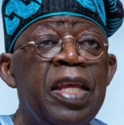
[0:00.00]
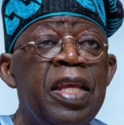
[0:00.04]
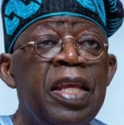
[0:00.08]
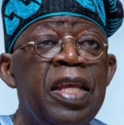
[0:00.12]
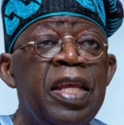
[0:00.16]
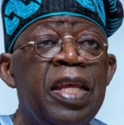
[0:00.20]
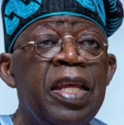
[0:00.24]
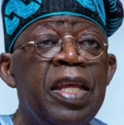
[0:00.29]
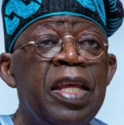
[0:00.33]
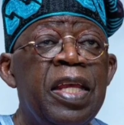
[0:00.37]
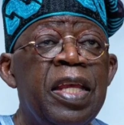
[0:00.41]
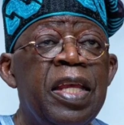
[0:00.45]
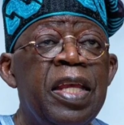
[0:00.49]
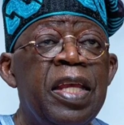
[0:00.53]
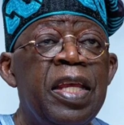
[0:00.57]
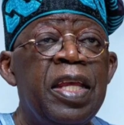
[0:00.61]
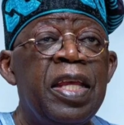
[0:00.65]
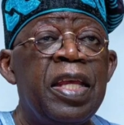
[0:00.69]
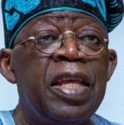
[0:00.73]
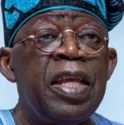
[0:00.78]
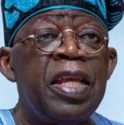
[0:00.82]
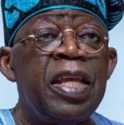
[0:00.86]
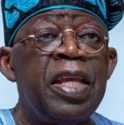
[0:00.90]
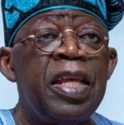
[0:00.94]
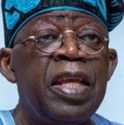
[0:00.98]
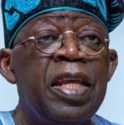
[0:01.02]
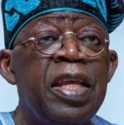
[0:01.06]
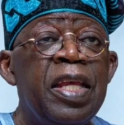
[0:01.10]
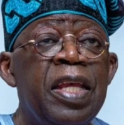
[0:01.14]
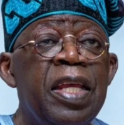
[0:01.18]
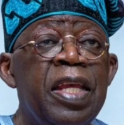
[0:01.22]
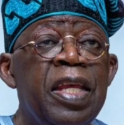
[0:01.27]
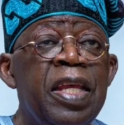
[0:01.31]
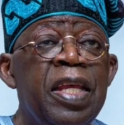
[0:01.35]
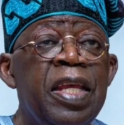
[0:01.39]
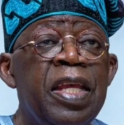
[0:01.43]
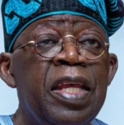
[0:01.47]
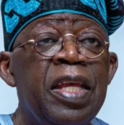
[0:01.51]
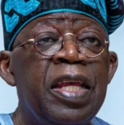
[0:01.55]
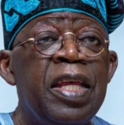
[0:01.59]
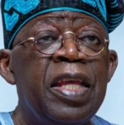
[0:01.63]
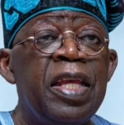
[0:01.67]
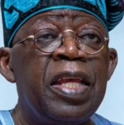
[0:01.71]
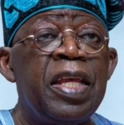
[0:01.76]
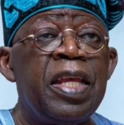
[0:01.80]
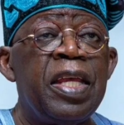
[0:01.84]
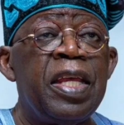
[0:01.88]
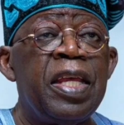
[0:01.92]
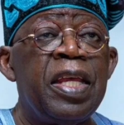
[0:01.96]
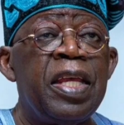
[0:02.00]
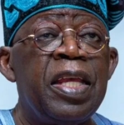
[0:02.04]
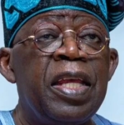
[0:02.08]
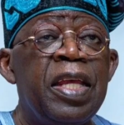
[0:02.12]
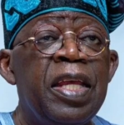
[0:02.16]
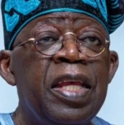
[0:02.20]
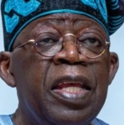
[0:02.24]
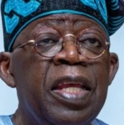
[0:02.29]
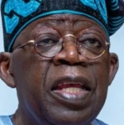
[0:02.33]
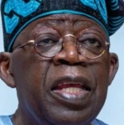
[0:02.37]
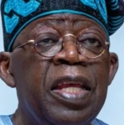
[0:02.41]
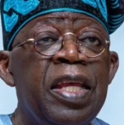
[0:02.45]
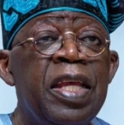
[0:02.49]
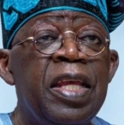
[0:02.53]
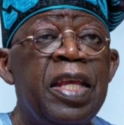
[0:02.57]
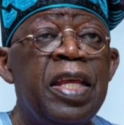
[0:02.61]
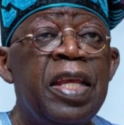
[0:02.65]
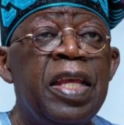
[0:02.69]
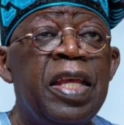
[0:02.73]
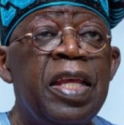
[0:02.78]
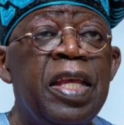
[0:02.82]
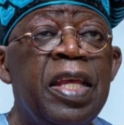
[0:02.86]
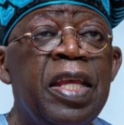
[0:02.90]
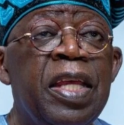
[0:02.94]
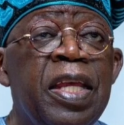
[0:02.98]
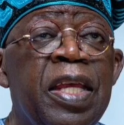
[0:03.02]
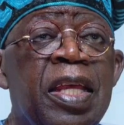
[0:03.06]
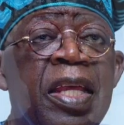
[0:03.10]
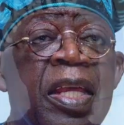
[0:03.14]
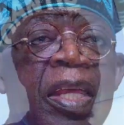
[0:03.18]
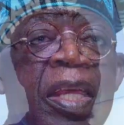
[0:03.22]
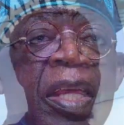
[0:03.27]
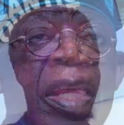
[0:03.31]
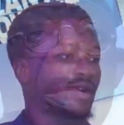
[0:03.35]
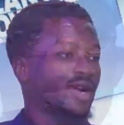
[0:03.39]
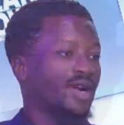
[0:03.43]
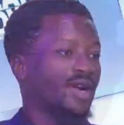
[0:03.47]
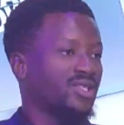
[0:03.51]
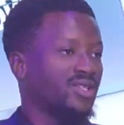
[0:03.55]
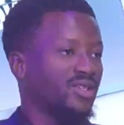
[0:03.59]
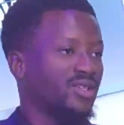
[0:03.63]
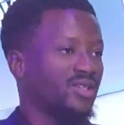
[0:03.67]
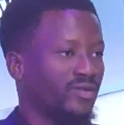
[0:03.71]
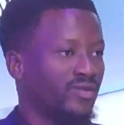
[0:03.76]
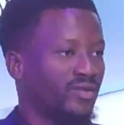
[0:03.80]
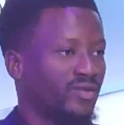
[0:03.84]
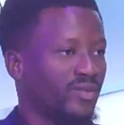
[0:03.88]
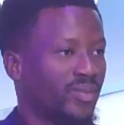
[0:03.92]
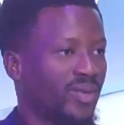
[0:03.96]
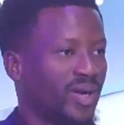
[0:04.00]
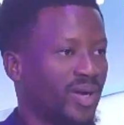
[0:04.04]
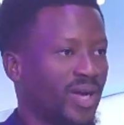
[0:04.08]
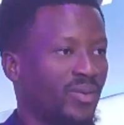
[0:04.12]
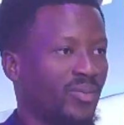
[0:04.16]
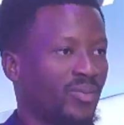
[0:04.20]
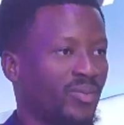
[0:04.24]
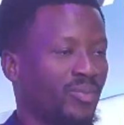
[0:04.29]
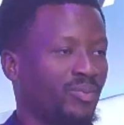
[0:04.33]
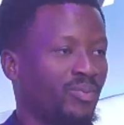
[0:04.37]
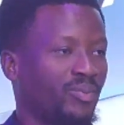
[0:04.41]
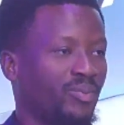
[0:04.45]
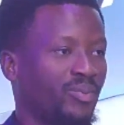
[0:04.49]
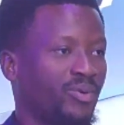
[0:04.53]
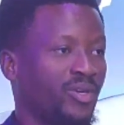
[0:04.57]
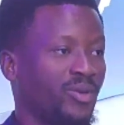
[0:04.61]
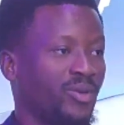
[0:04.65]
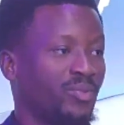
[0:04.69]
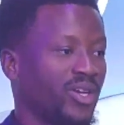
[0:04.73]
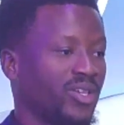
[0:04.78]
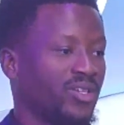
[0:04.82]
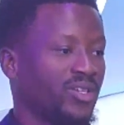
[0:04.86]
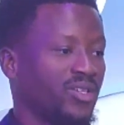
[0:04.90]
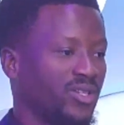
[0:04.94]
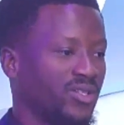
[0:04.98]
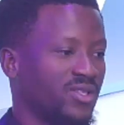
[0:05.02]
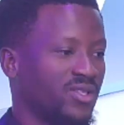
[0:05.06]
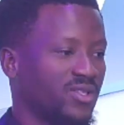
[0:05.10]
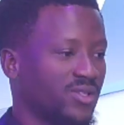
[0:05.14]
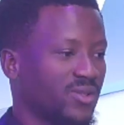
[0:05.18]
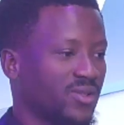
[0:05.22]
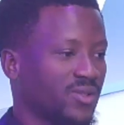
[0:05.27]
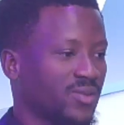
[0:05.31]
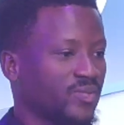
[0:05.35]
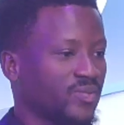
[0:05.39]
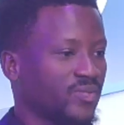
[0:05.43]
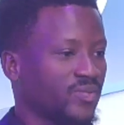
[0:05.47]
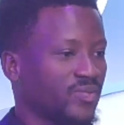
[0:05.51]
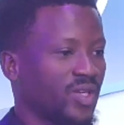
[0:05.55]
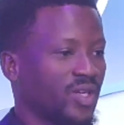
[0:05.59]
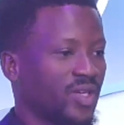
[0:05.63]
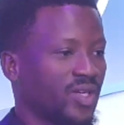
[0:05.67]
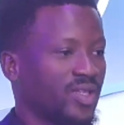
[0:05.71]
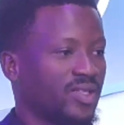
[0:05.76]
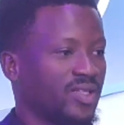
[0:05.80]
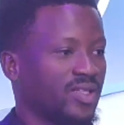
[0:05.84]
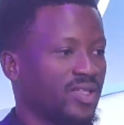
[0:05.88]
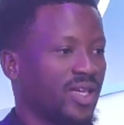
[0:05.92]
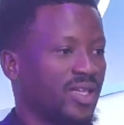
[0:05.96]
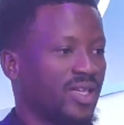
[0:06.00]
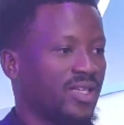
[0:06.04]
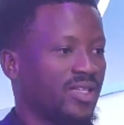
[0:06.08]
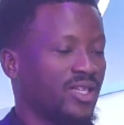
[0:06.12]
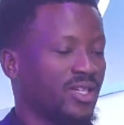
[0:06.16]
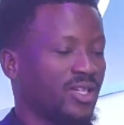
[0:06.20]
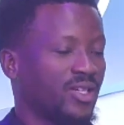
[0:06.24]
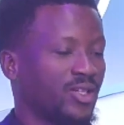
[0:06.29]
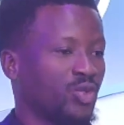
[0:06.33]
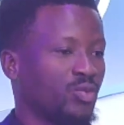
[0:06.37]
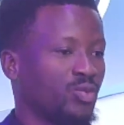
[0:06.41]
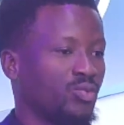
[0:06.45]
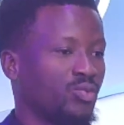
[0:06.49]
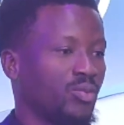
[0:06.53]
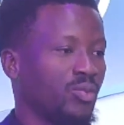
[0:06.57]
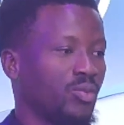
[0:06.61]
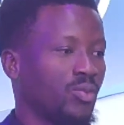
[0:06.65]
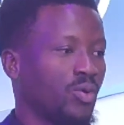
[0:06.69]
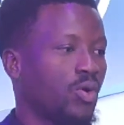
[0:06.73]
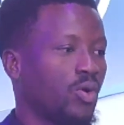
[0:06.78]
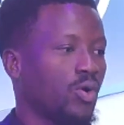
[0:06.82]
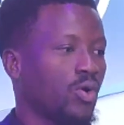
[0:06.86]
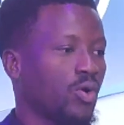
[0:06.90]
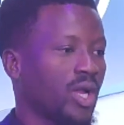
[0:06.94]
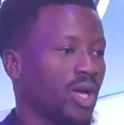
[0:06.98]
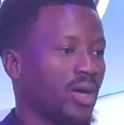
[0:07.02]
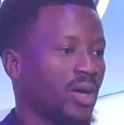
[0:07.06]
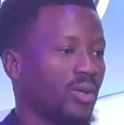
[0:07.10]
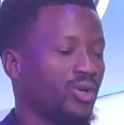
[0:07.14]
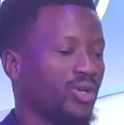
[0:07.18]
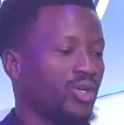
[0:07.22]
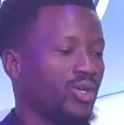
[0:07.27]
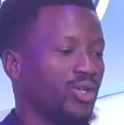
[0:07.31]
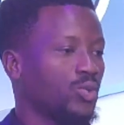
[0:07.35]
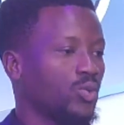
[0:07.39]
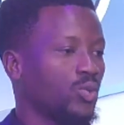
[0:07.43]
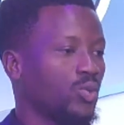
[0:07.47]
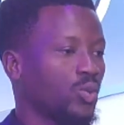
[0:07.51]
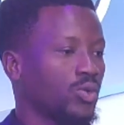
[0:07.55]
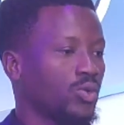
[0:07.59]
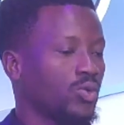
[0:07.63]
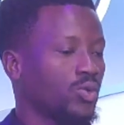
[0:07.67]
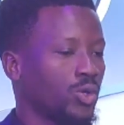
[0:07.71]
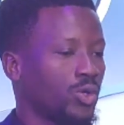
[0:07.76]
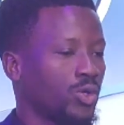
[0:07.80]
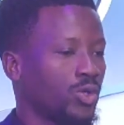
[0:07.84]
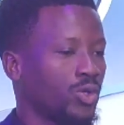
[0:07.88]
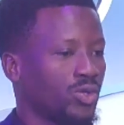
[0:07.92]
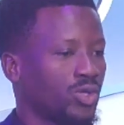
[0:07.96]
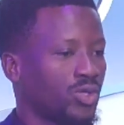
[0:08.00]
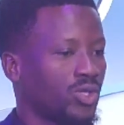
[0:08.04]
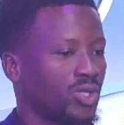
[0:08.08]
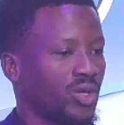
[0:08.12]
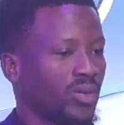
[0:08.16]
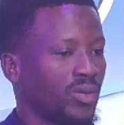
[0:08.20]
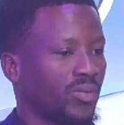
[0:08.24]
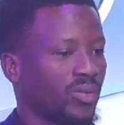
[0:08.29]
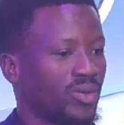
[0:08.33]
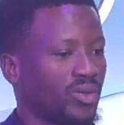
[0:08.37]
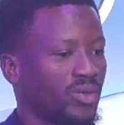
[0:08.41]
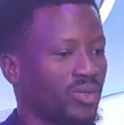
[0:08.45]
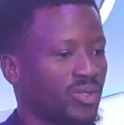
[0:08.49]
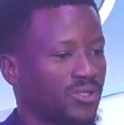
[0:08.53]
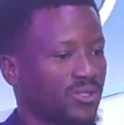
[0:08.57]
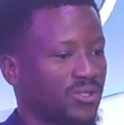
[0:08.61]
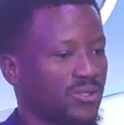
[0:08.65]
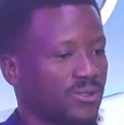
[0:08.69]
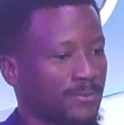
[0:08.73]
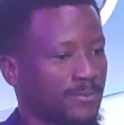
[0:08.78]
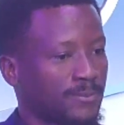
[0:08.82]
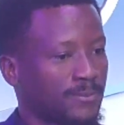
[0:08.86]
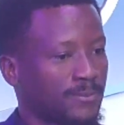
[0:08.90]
This story by this directive by the president that there should be more collaboration. What do you think about this?